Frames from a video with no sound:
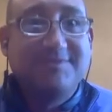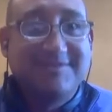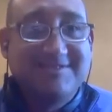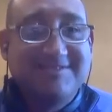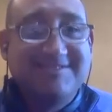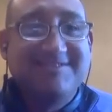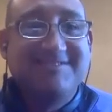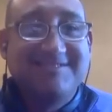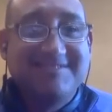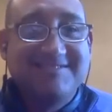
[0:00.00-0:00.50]

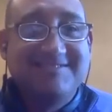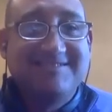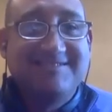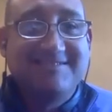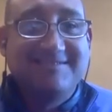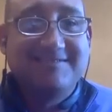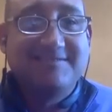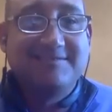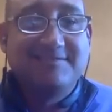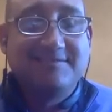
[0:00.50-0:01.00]

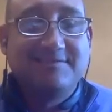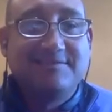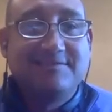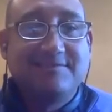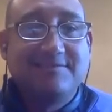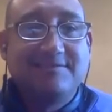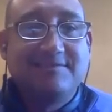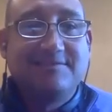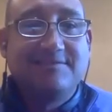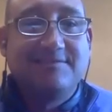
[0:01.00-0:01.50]

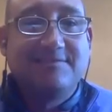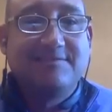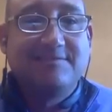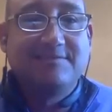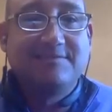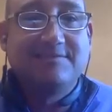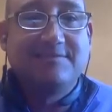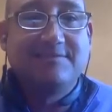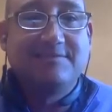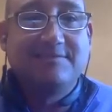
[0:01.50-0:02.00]

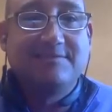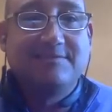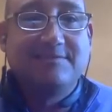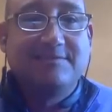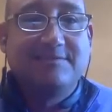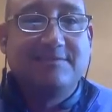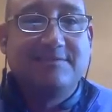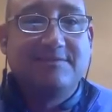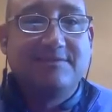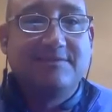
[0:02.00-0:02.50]

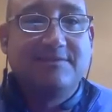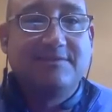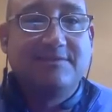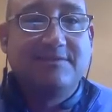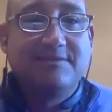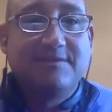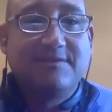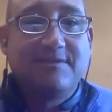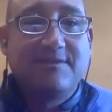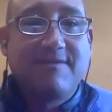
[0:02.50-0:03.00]

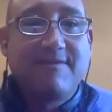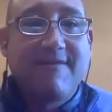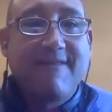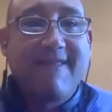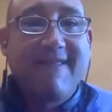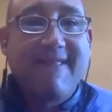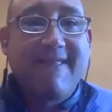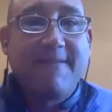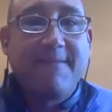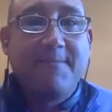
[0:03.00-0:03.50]

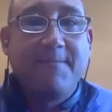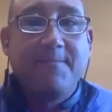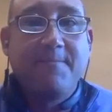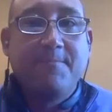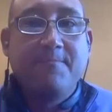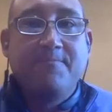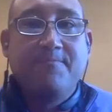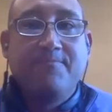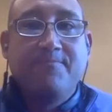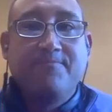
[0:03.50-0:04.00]

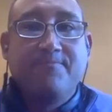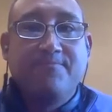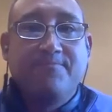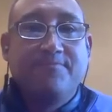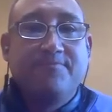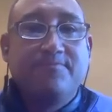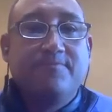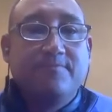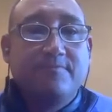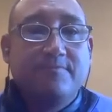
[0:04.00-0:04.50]

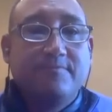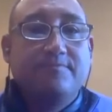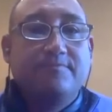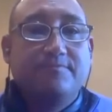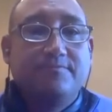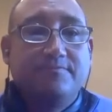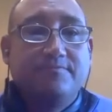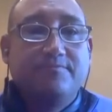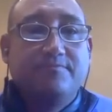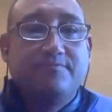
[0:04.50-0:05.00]

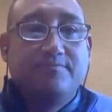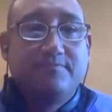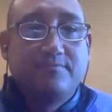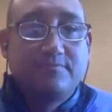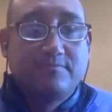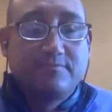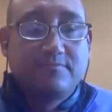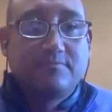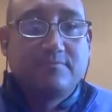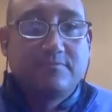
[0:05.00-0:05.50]

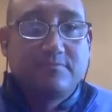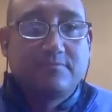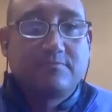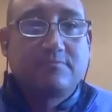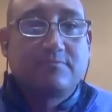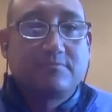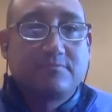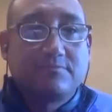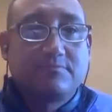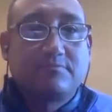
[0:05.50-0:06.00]

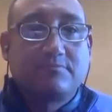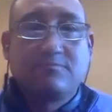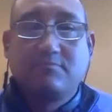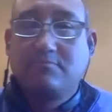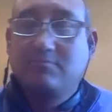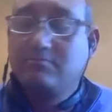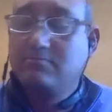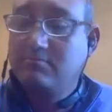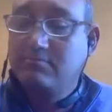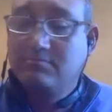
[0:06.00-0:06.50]

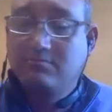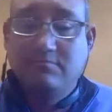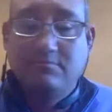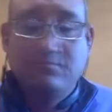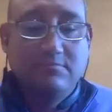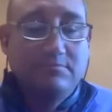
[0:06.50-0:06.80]
(silent)